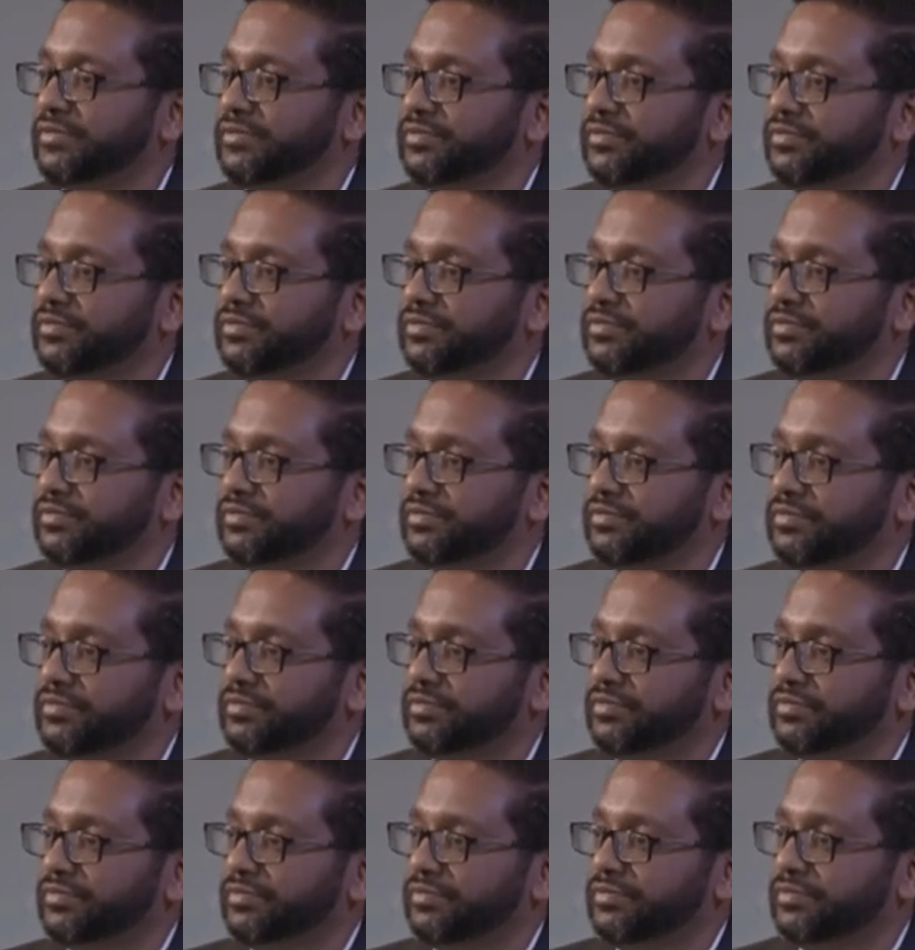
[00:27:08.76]

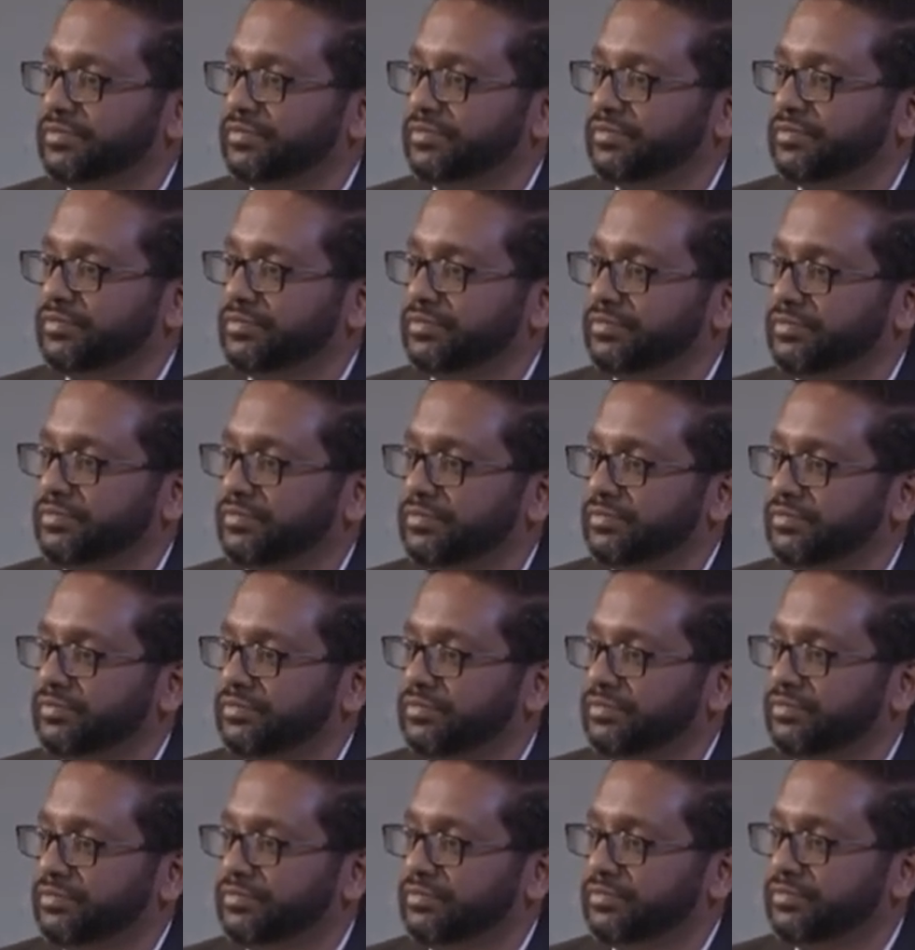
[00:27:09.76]

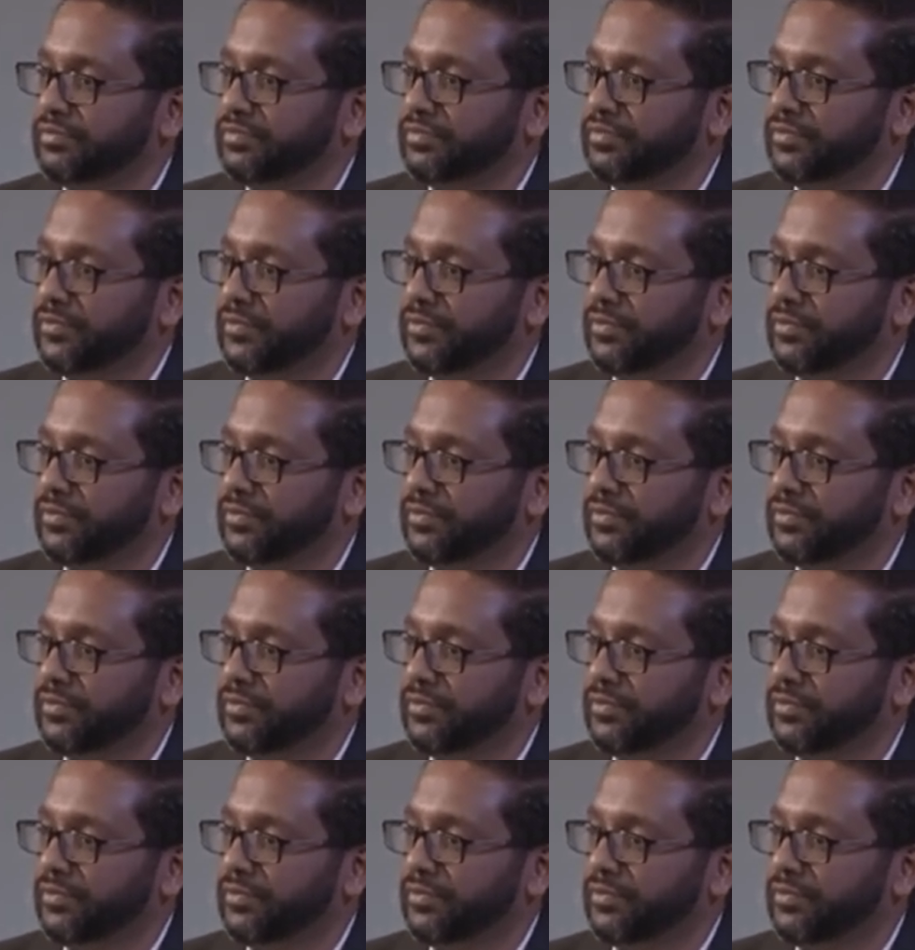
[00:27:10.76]
Nobody speaks.